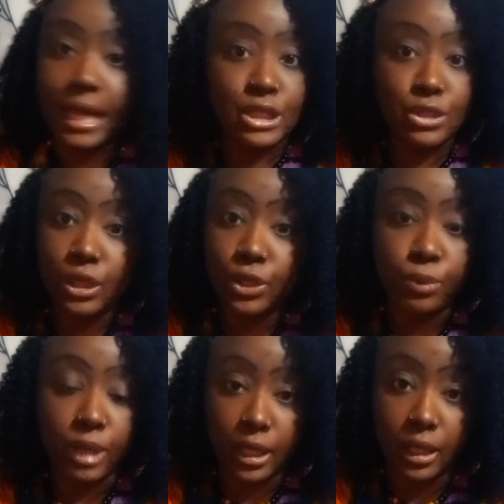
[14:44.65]
angel
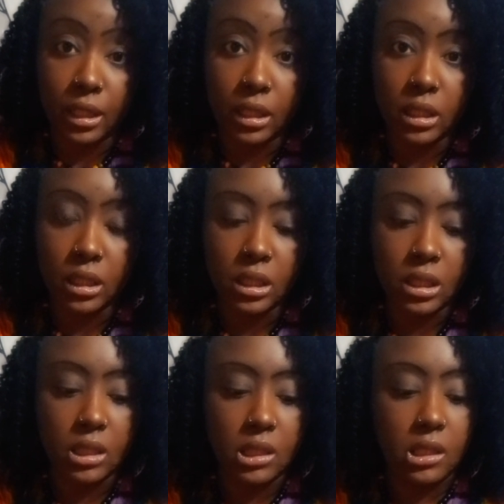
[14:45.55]
unaware,
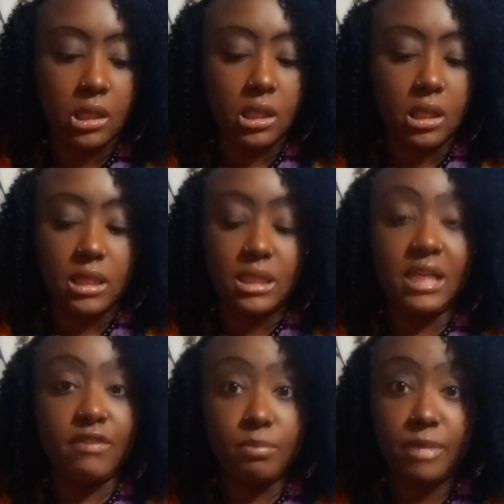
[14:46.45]

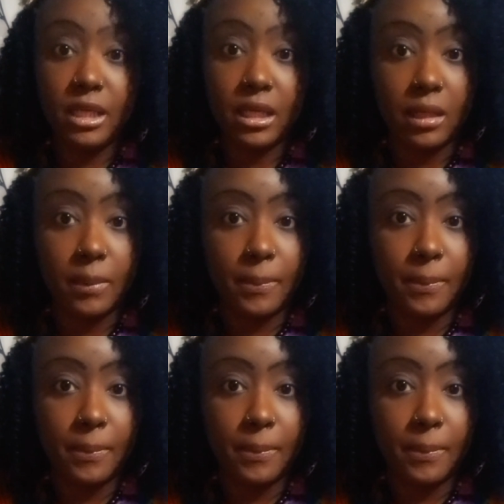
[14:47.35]
lift me up,